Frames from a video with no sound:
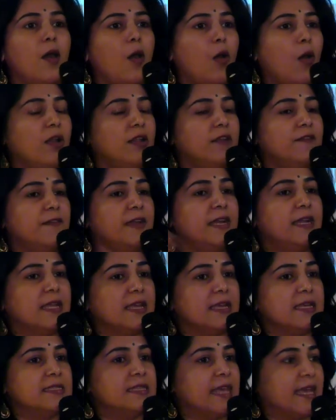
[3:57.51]
all of it
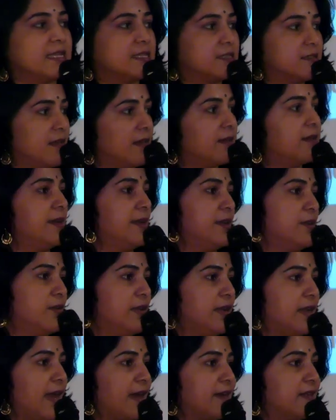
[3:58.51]
is
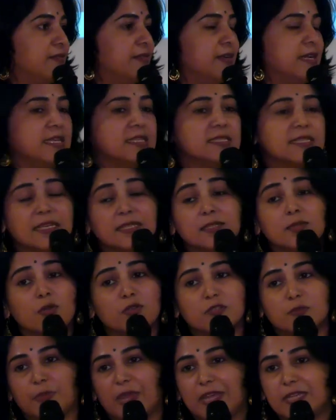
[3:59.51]
extracurricular activities. There's
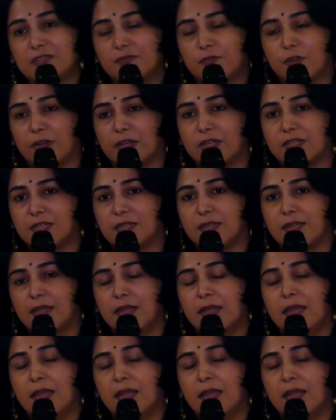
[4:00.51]
no space for it.